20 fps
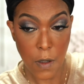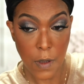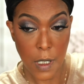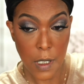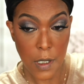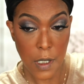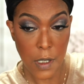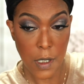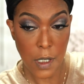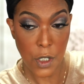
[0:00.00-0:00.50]

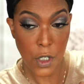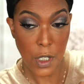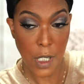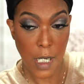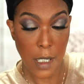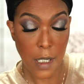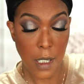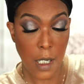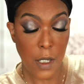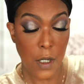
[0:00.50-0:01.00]
This is the
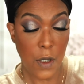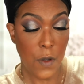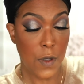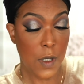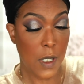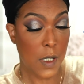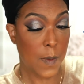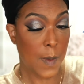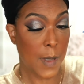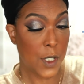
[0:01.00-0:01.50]
shade that I used
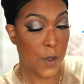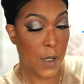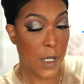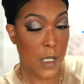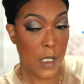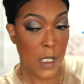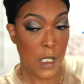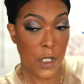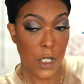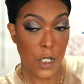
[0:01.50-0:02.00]
as my
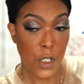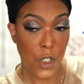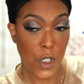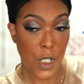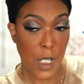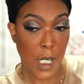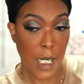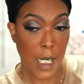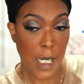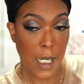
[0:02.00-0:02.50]
transition
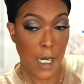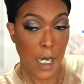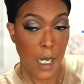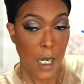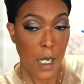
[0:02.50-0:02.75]
shade.